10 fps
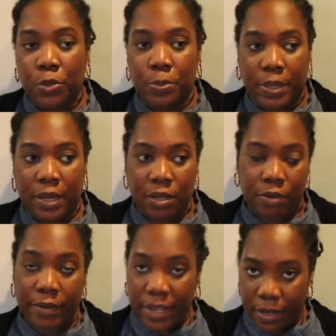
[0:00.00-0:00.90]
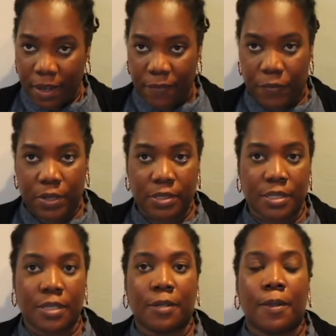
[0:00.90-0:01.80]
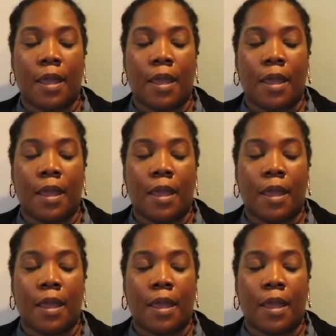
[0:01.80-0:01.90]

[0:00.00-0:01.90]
Who Plan and Create conference.